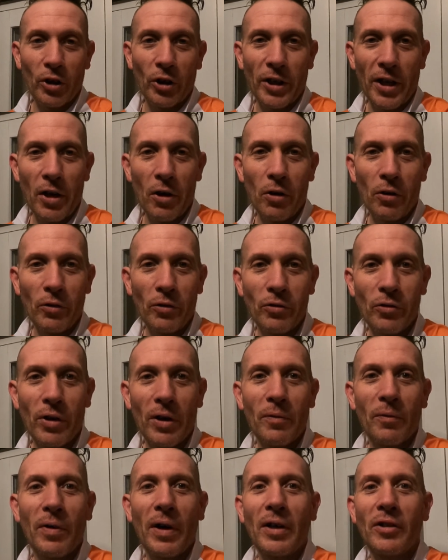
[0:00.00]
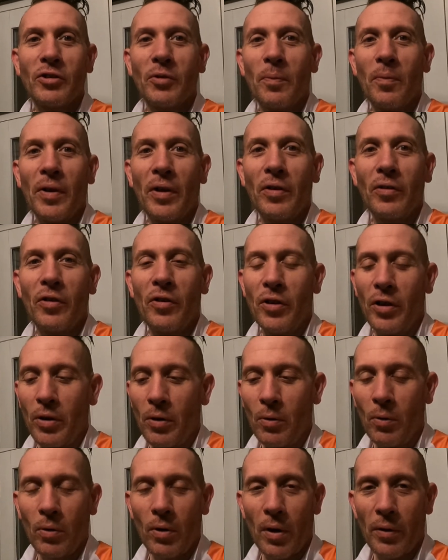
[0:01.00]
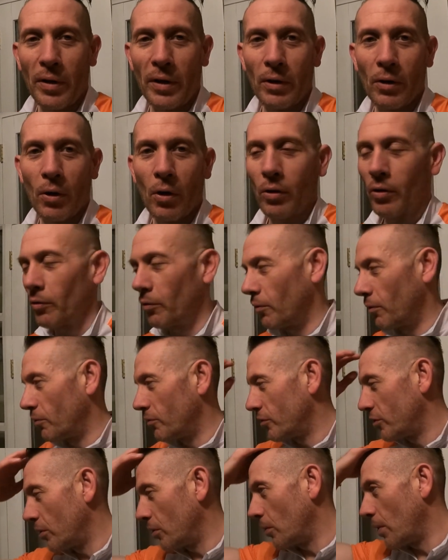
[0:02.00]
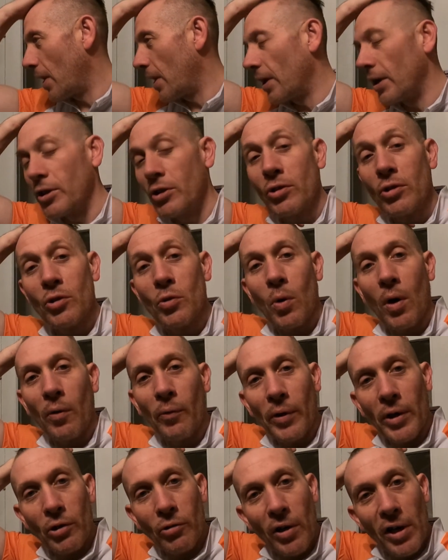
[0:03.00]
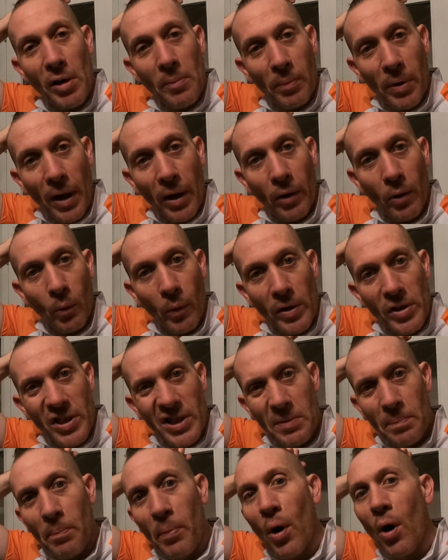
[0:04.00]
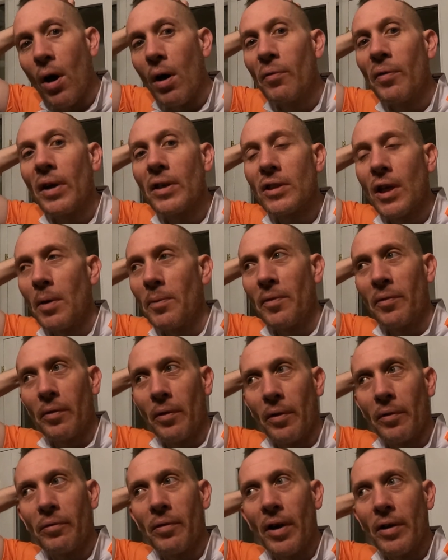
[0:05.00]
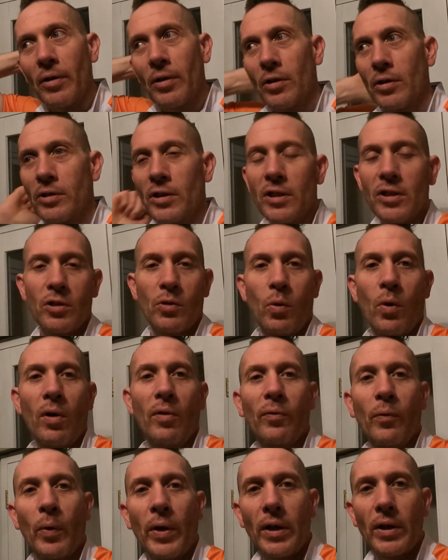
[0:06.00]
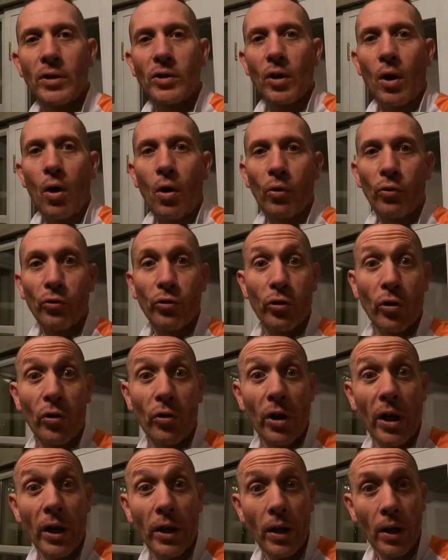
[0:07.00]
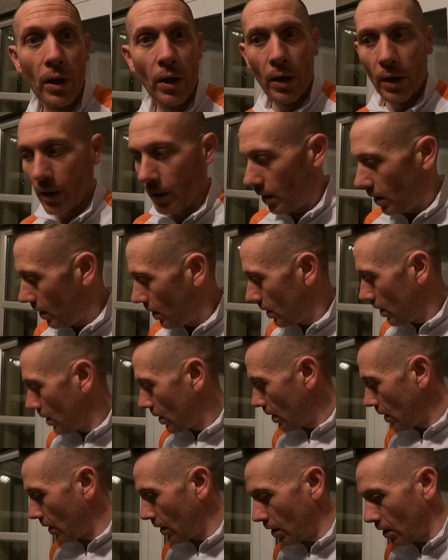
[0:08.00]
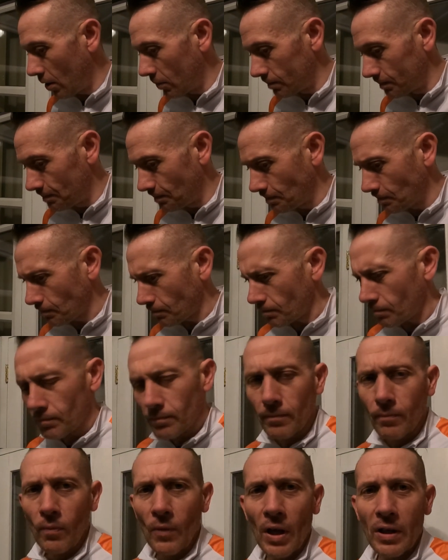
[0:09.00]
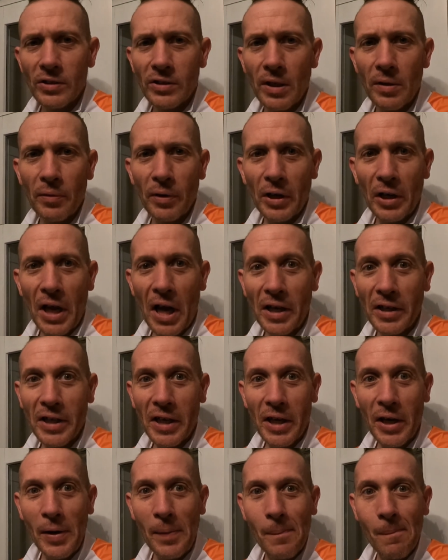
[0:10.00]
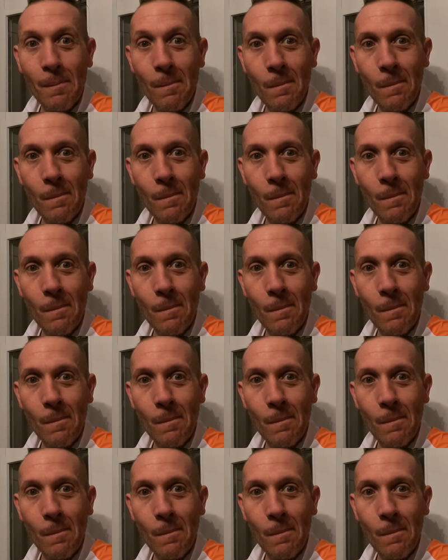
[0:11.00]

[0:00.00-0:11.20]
going to get on, try and find something to do. I think log on to a 12-week training plan, which is perfect timing for the Fred because it's 12 weeks on Sunday. Let's see if I can hack it.